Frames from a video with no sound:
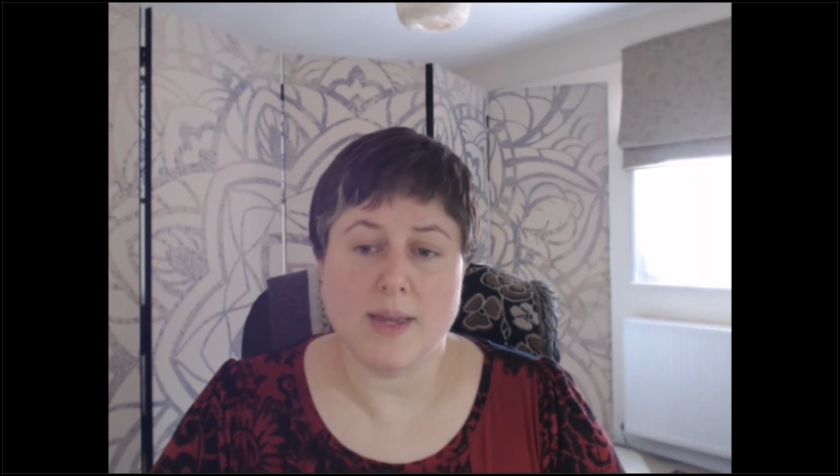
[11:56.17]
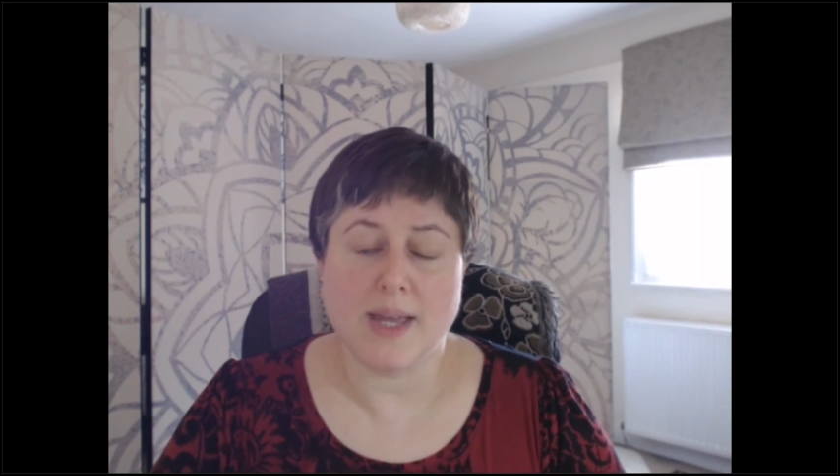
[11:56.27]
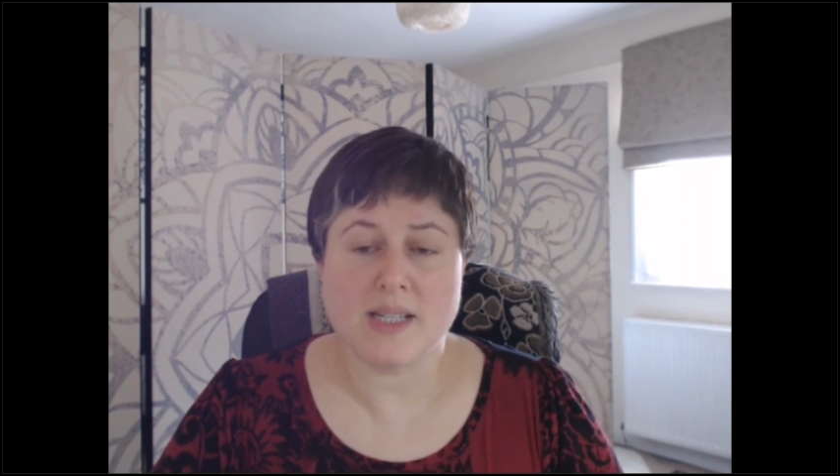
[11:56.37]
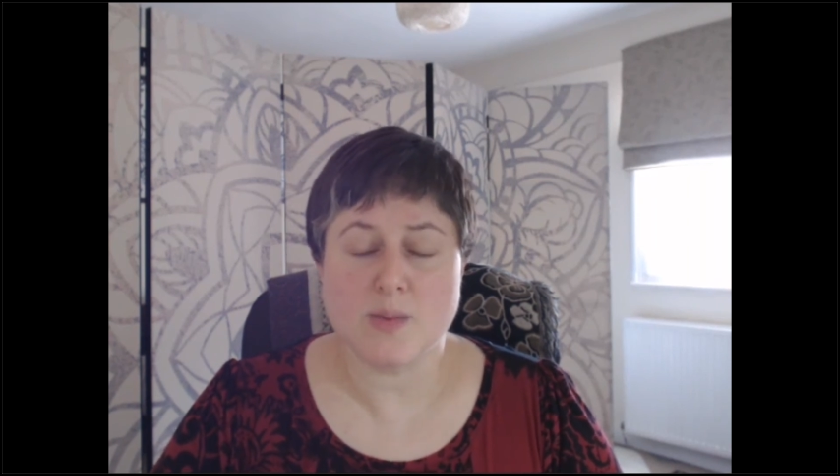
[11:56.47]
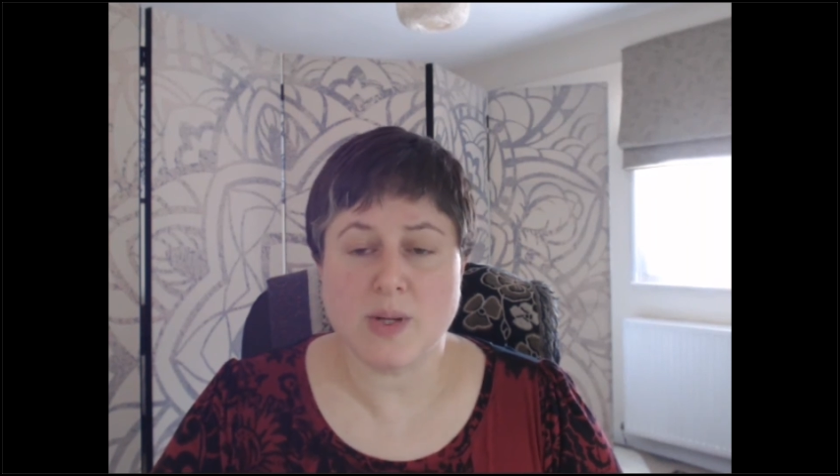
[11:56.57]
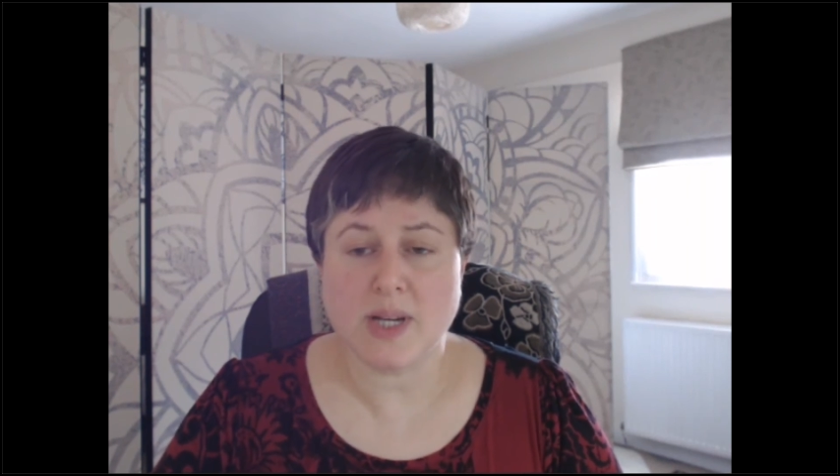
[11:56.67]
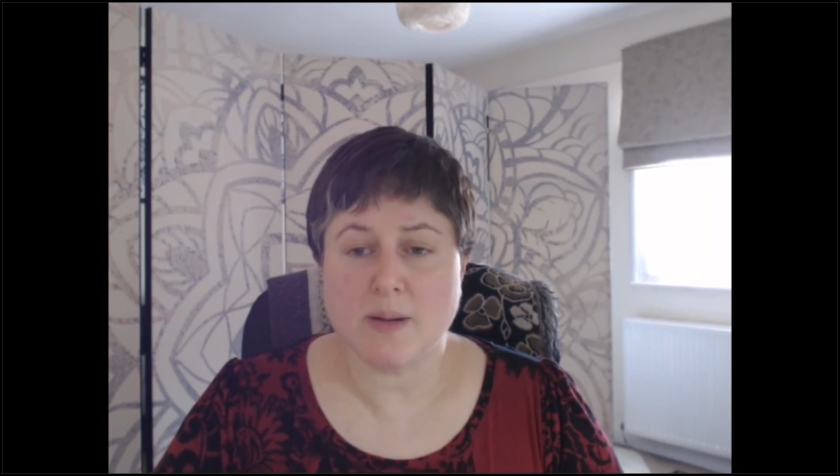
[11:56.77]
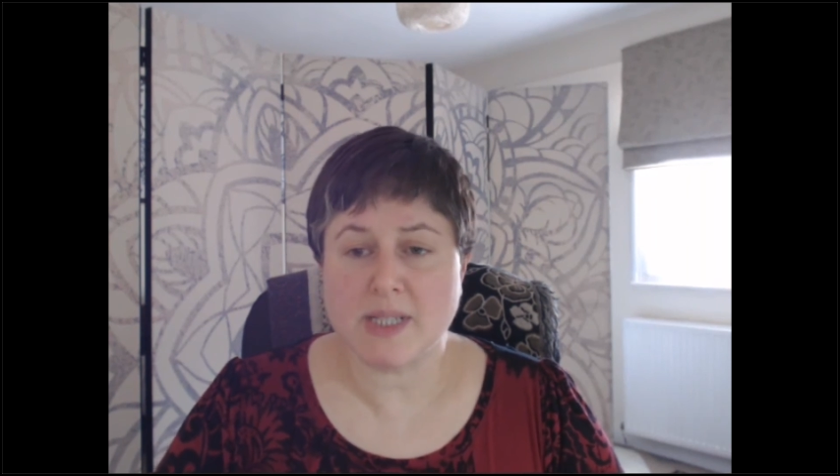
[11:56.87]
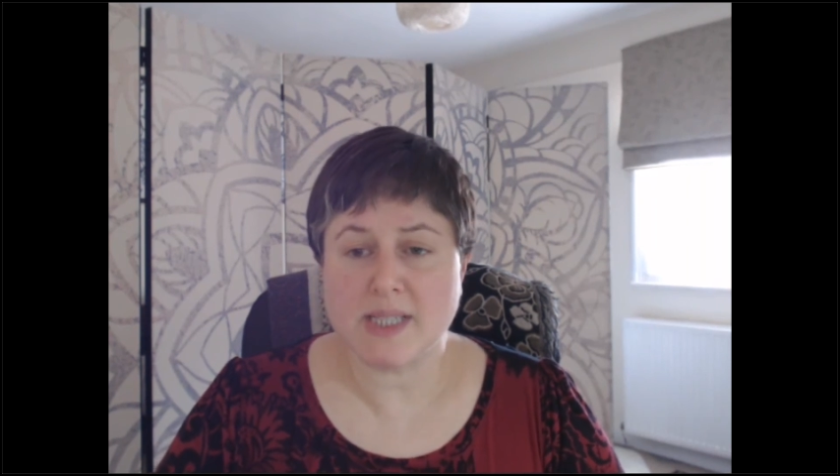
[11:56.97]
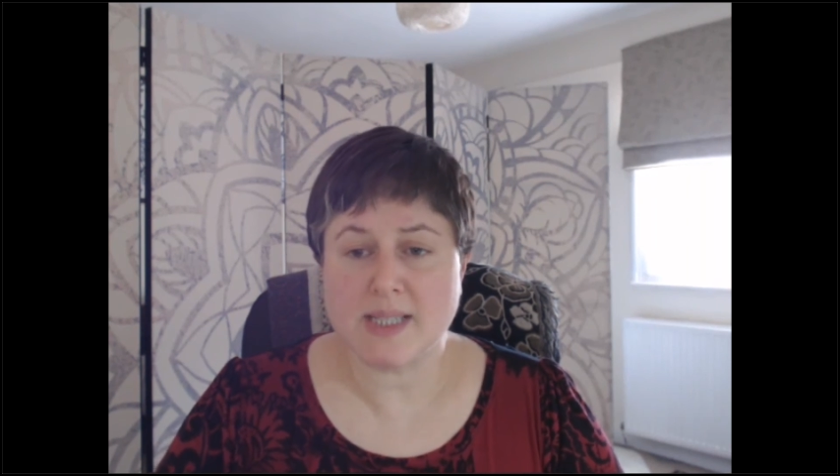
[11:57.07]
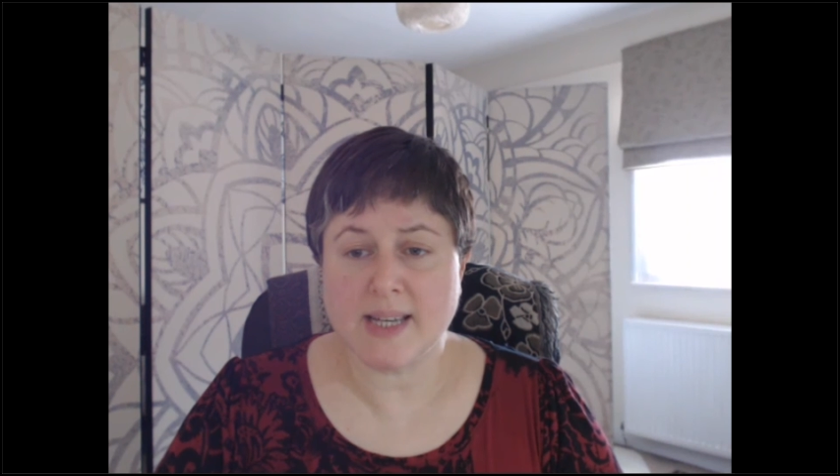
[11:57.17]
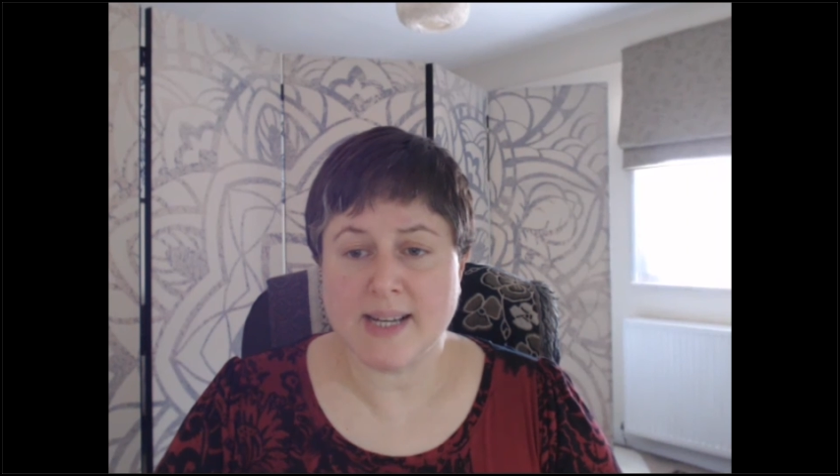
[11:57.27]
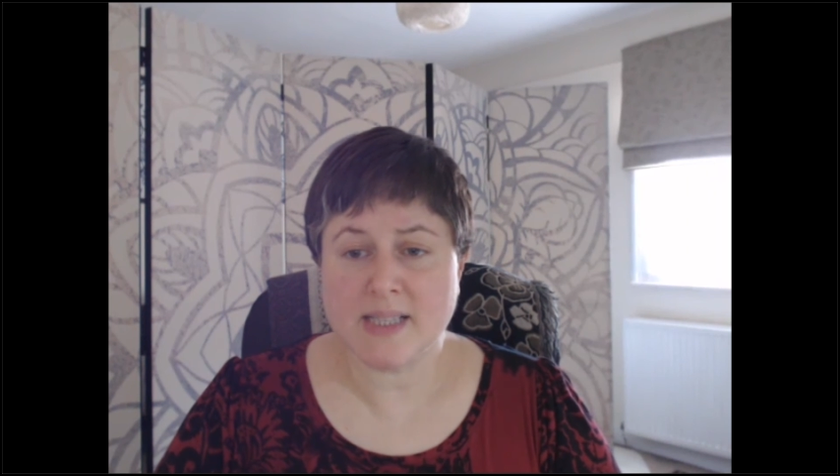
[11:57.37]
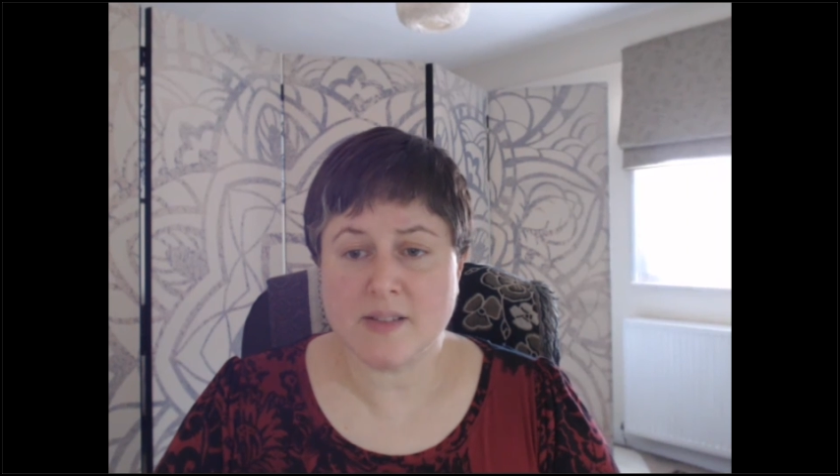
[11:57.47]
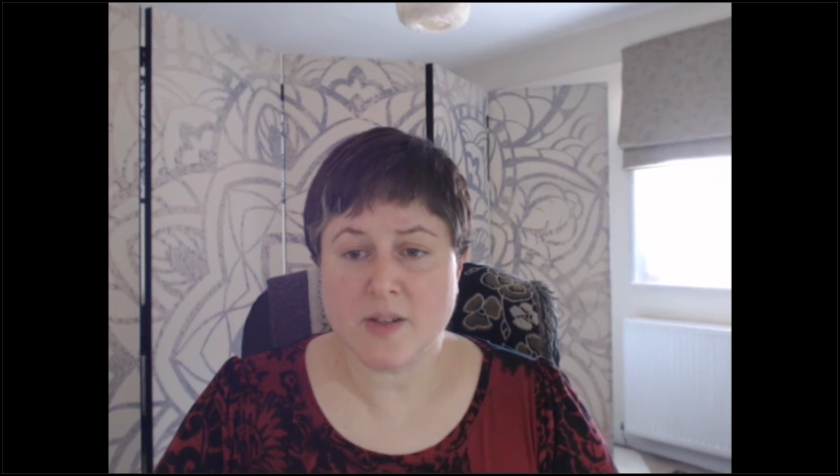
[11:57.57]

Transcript: Now, as we're coming to the end of